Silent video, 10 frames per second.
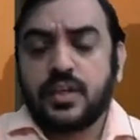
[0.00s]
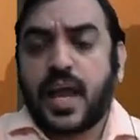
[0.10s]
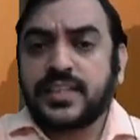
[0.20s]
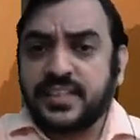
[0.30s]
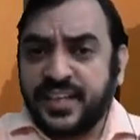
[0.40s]

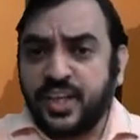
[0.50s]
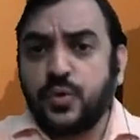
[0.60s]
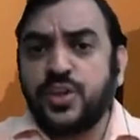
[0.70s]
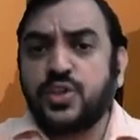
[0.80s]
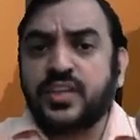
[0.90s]
As an
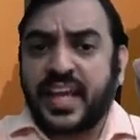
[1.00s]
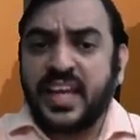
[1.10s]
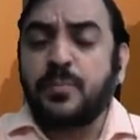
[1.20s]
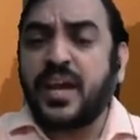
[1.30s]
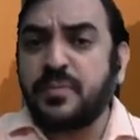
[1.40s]
individual, can
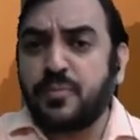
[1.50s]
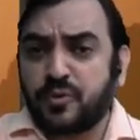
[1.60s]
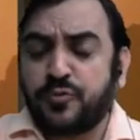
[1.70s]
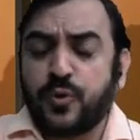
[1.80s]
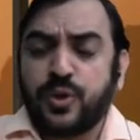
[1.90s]
I buy
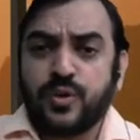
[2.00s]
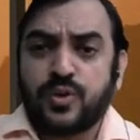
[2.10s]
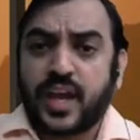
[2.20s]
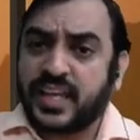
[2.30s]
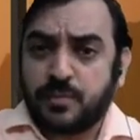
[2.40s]

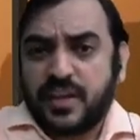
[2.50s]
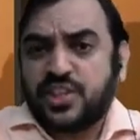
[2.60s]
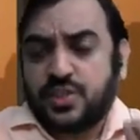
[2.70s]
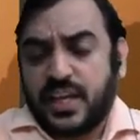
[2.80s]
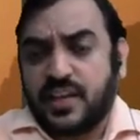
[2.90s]
portfolio? I can buy
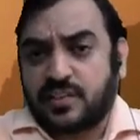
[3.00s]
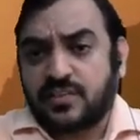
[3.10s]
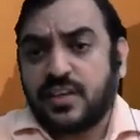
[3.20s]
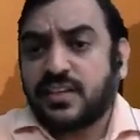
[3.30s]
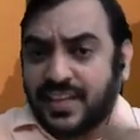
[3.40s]

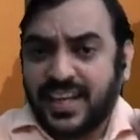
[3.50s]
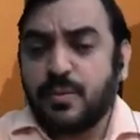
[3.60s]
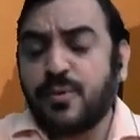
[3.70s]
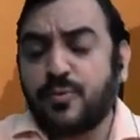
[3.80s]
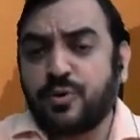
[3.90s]
shares. Can I
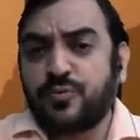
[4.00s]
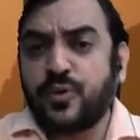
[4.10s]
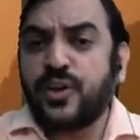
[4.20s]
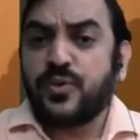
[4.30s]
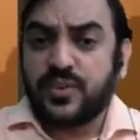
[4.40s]
buy
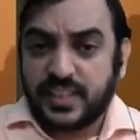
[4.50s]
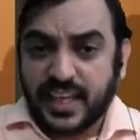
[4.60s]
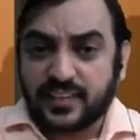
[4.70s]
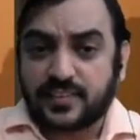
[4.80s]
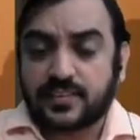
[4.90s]
portfolio?
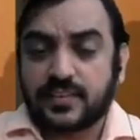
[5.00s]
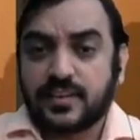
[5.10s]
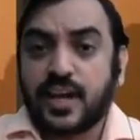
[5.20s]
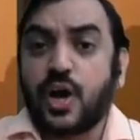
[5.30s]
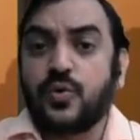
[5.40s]
Yes.
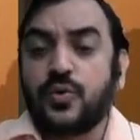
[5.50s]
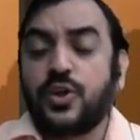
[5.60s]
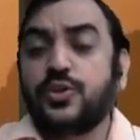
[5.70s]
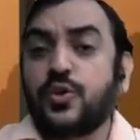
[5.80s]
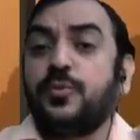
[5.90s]

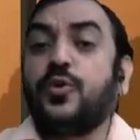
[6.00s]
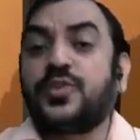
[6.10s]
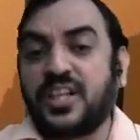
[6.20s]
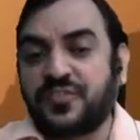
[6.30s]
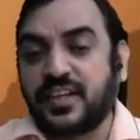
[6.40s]
How? Through
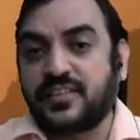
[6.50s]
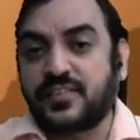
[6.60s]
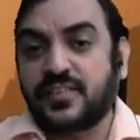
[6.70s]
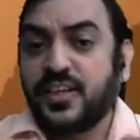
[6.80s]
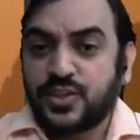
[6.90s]
mutual funds.